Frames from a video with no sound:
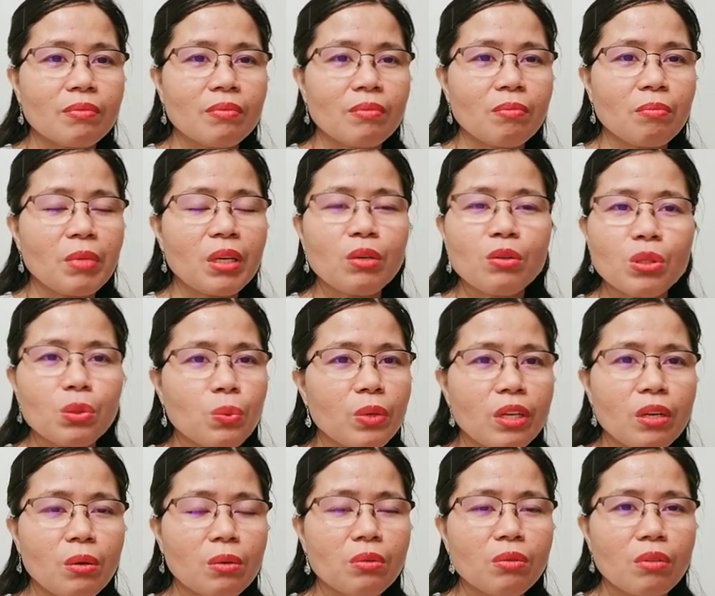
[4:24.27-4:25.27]
because we
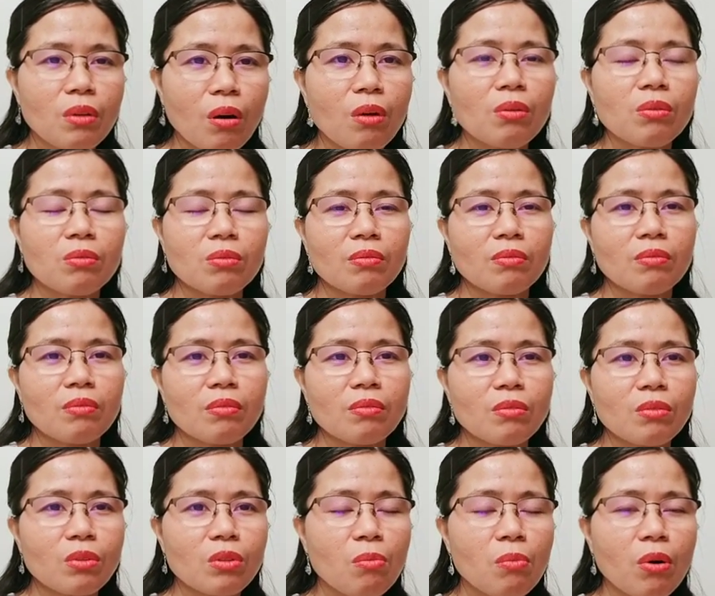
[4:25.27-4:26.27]
don't know
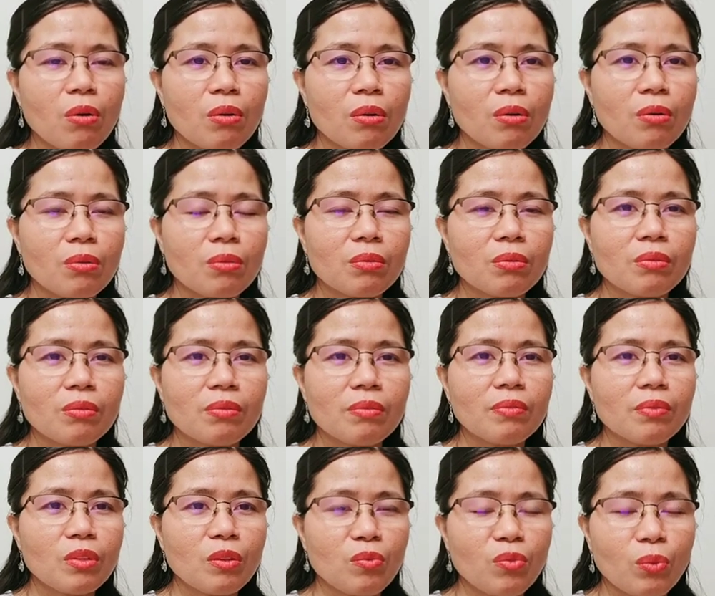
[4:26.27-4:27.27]
tomorrow
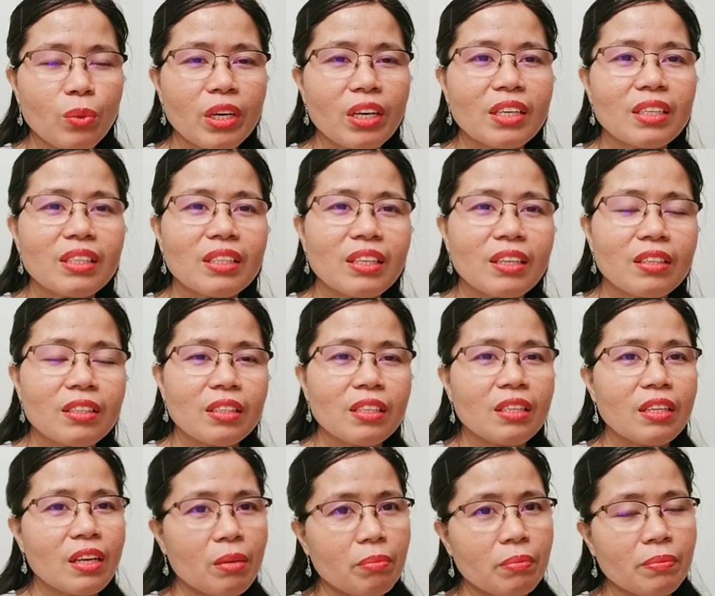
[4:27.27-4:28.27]
if we can still see them.